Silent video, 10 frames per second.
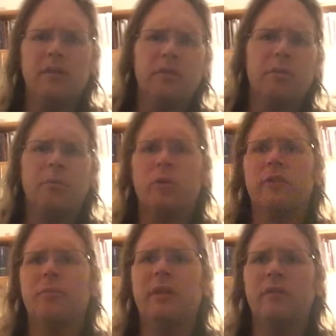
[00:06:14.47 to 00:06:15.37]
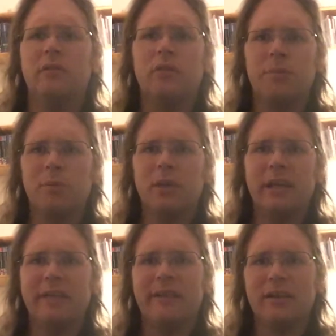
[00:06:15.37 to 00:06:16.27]
Some of the more expensive ripper
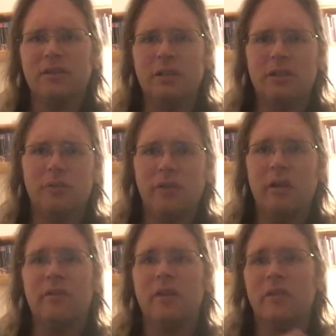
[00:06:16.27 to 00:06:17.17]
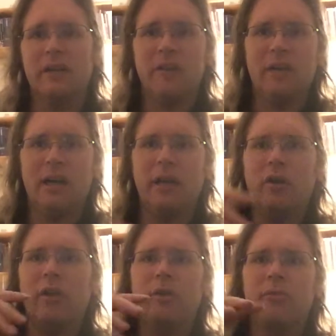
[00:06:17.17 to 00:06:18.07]
blades actually use this. They've got the dye
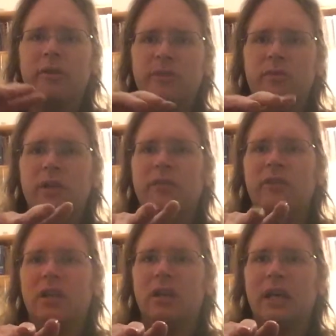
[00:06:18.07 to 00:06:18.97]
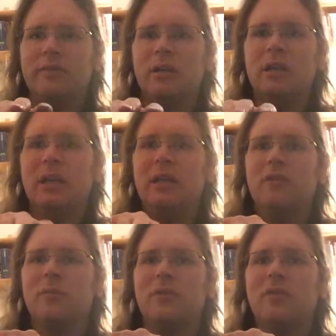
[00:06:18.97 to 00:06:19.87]
on them. Some of them I've seen have a
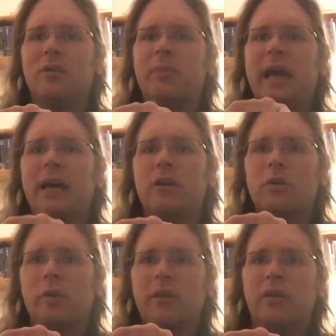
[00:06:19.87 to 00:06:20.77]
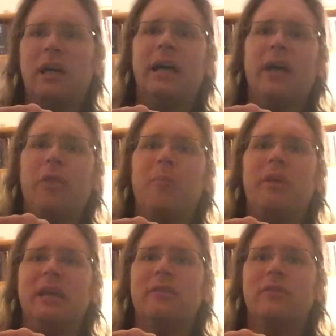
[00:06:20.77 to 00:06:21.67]
specific pattern with dye at the
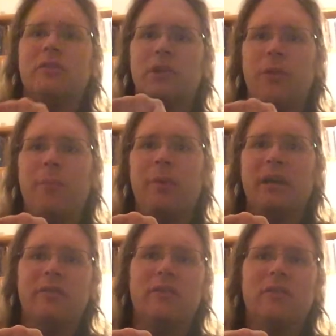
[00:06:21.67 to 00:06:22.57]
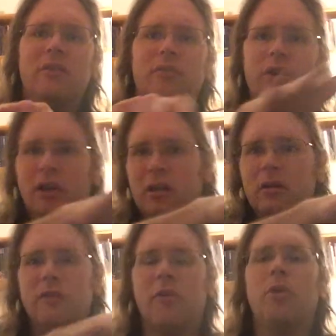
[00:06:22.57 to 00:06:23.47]
base so that the base is a different
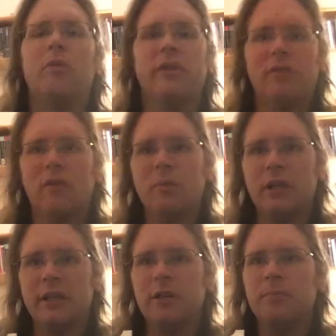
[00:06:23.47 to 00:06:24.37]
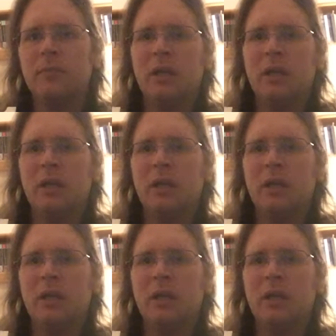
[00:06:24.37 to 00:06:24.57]
color from the rest of the blade.